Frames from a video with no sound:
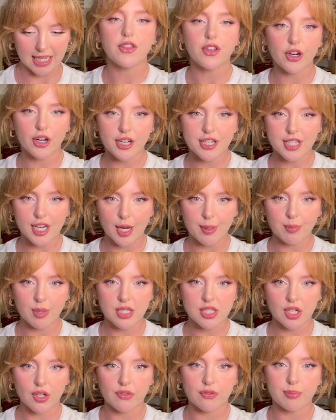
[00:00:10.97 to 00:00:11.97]
I thought I'd time
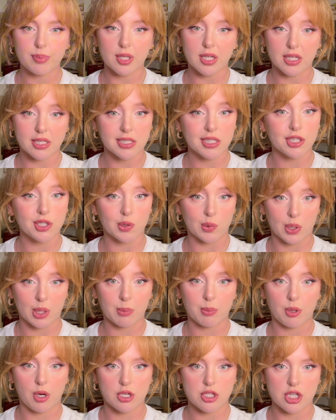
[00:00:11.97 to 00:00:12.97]
myself because it's a quick
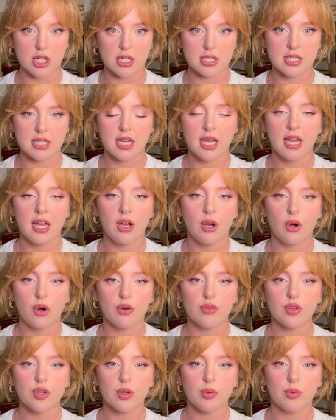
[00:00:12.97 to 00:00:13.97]
project.
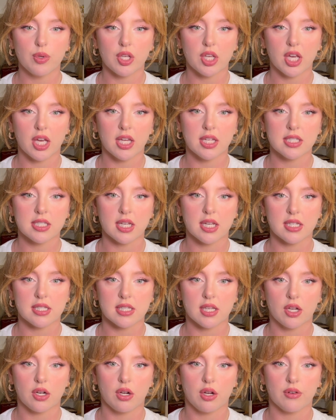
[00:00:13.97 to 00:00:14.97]
Over the weekend I
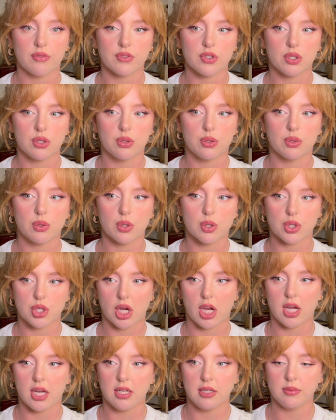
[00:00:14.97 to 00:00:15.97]
set off to
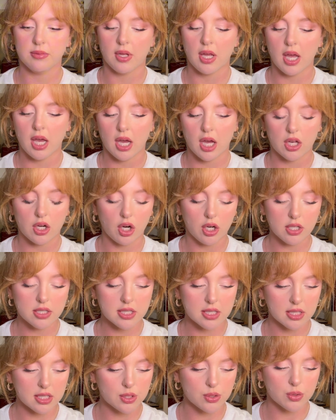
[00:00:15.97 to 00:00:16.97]
crochet, and
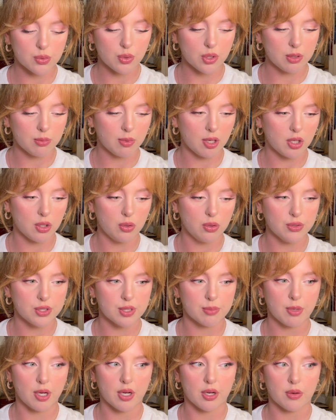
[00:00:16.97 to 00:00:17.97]
honestly this was one of my goals
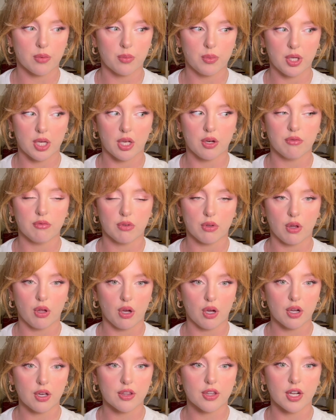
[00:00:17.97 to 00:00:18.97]
in my weekend
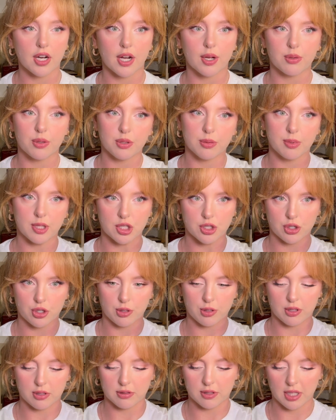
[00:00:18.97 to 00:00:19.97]
vlog that I will make sure
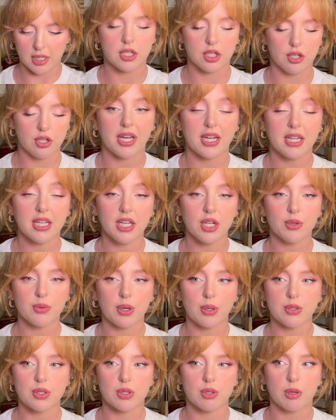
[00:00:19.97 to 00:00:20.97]
to link here. I didn't get
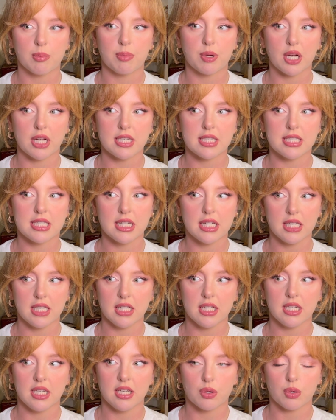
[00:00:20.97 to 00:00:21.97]
around to it, but I
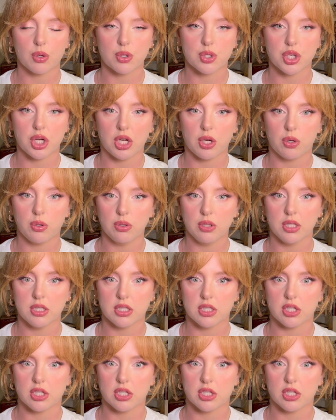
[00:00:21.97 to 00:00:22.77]
did crochet a whole linda